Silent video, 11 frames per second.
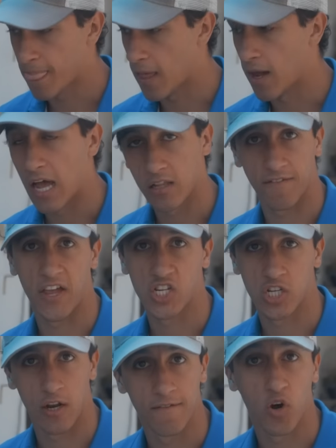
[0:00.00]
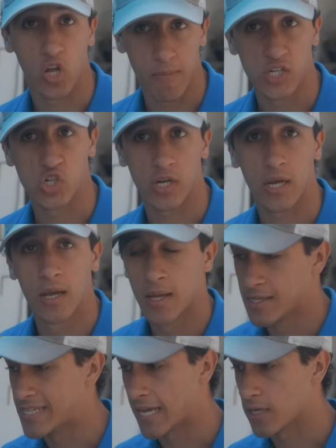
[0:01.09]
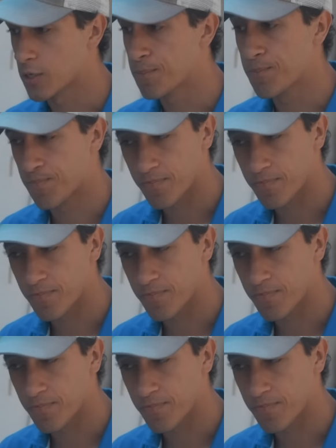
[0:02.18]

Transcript: elevation and volumetric data,